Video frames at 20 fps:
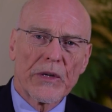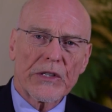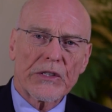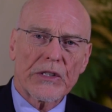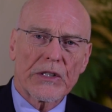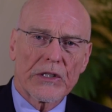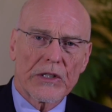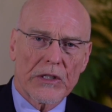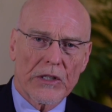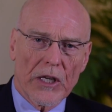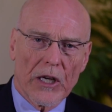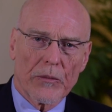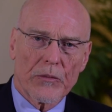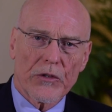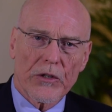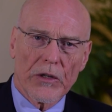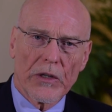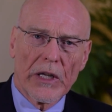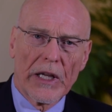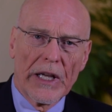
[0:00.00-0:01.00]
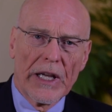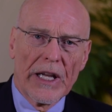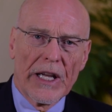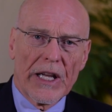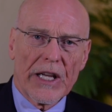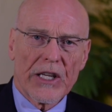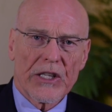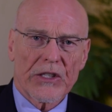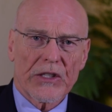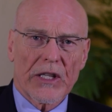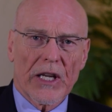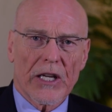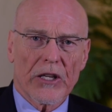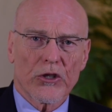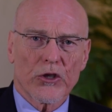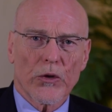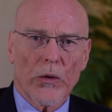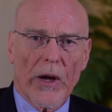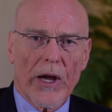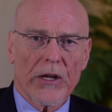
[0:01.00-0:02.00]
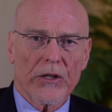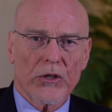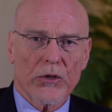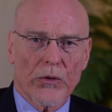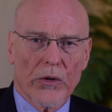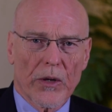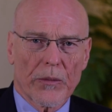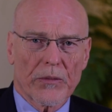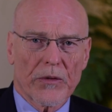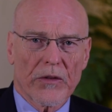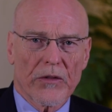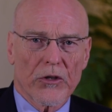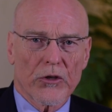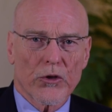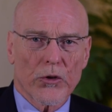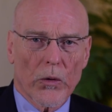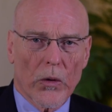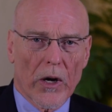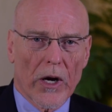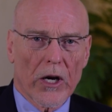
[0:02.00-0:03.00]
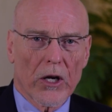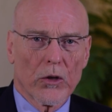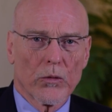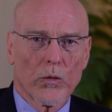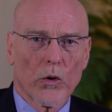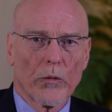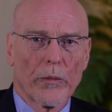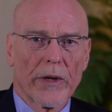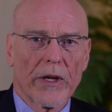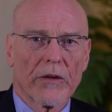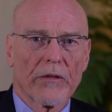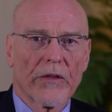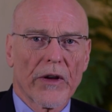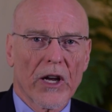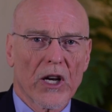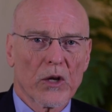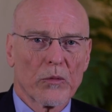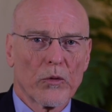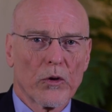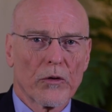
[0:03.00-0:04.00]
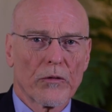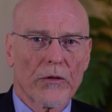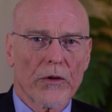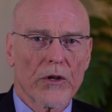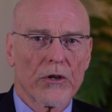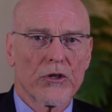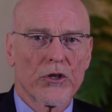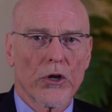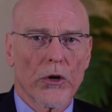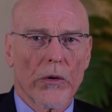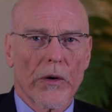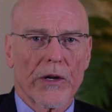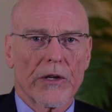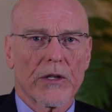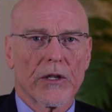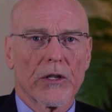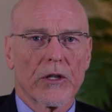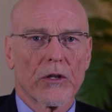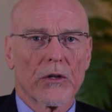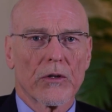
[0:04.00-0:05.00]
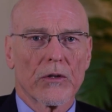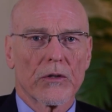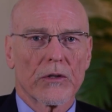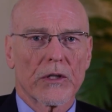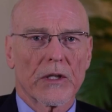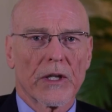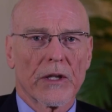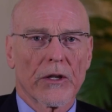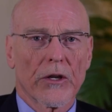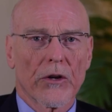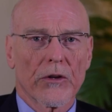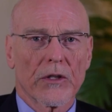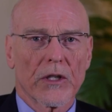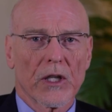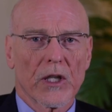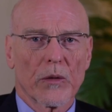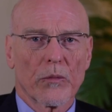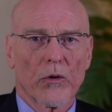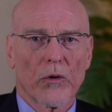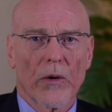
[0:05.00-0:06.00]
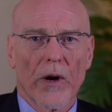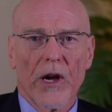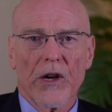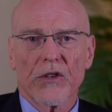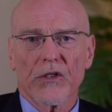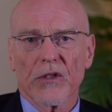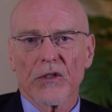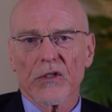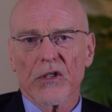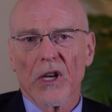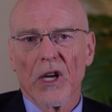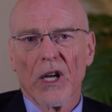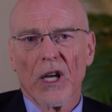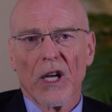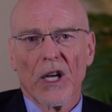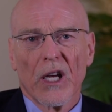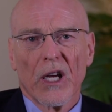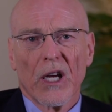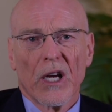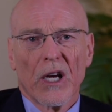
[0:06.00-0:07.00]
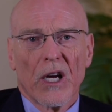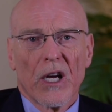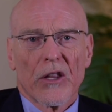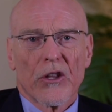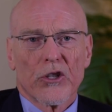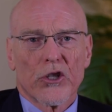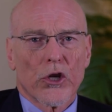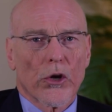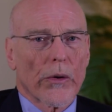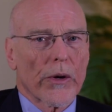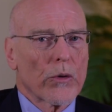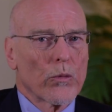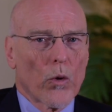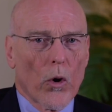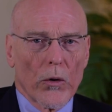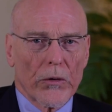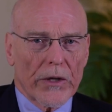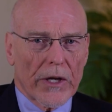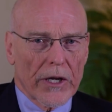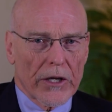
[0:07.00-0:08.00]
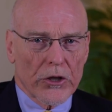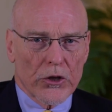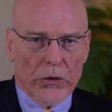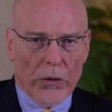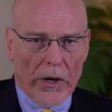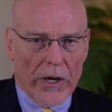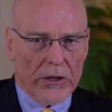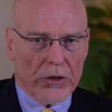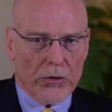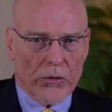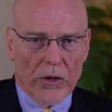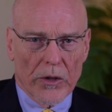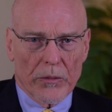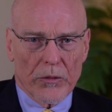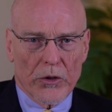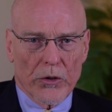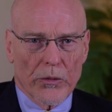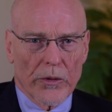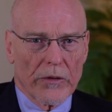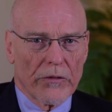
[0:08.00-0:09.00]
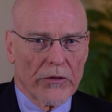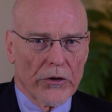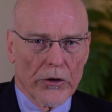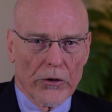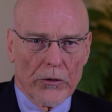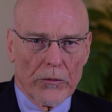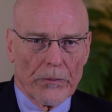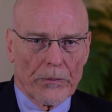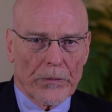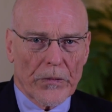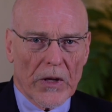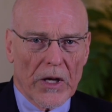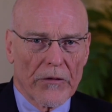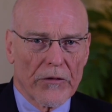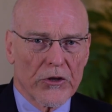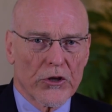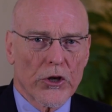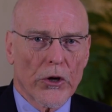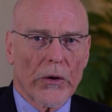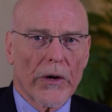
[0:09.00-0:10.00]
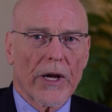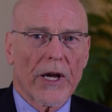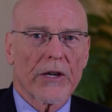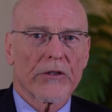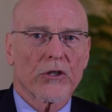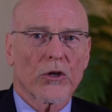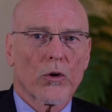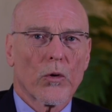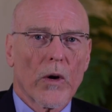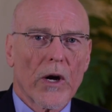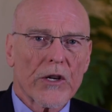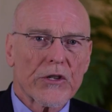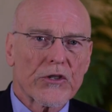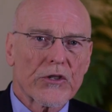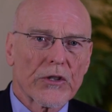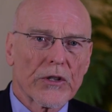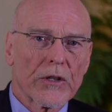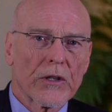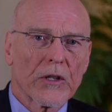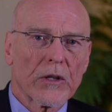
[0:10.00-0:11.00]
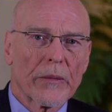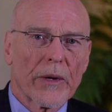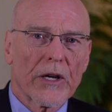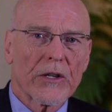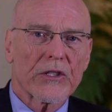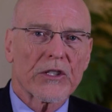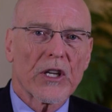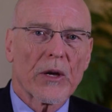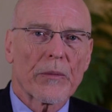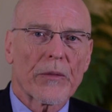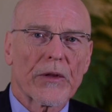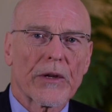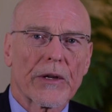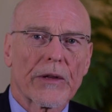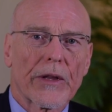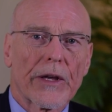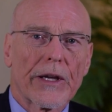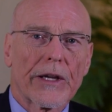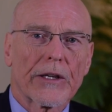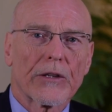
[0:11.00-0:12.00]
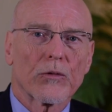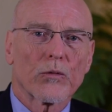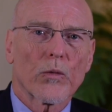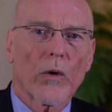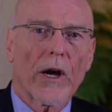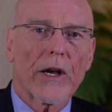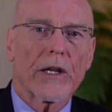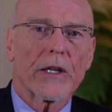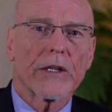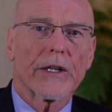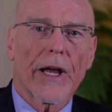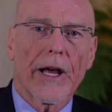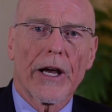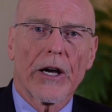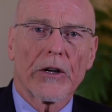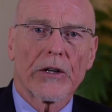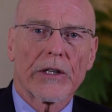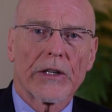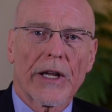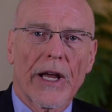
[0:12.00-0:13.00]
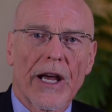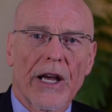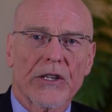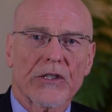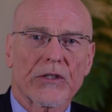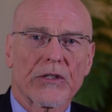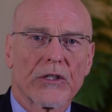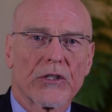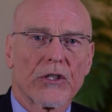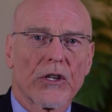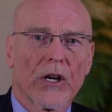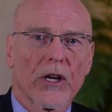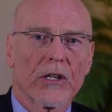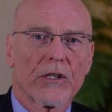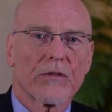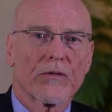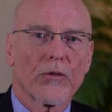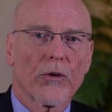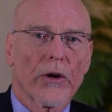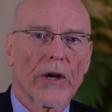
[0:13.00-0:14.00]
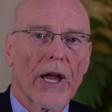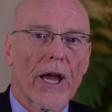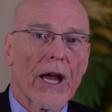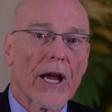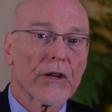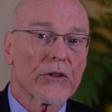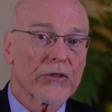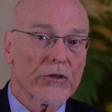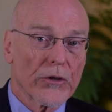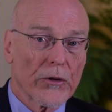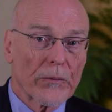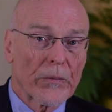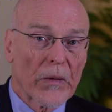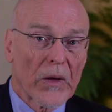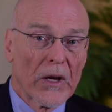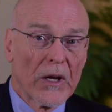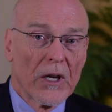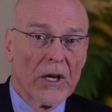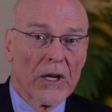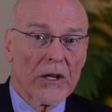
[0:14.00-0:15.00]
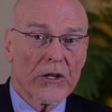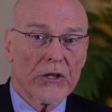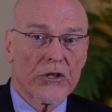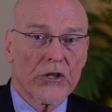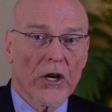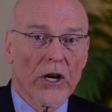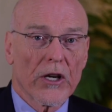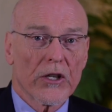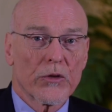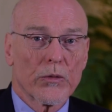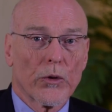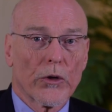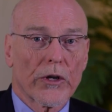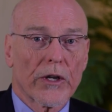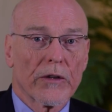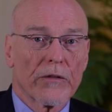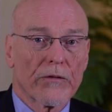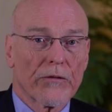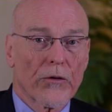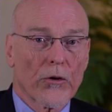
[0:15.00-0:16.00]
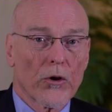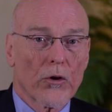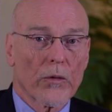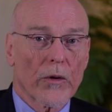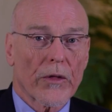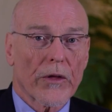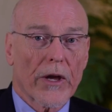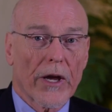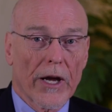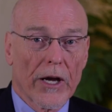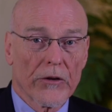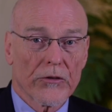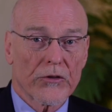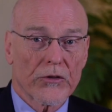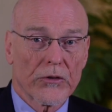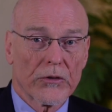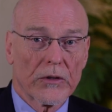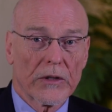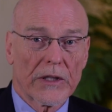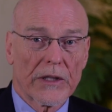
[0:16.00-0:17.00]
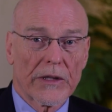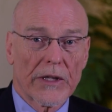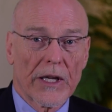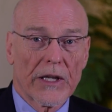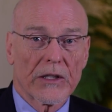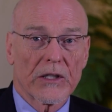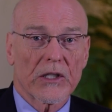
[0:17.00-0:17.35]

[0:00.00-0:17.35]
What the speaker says: misconception is that a transcript of the trial will be available for the jury to use in their deliberations. The jury won't get a transcript to review. If a jury has a question about something, they can write it down and ask the judge for an answer. The judge will confer with counsel and then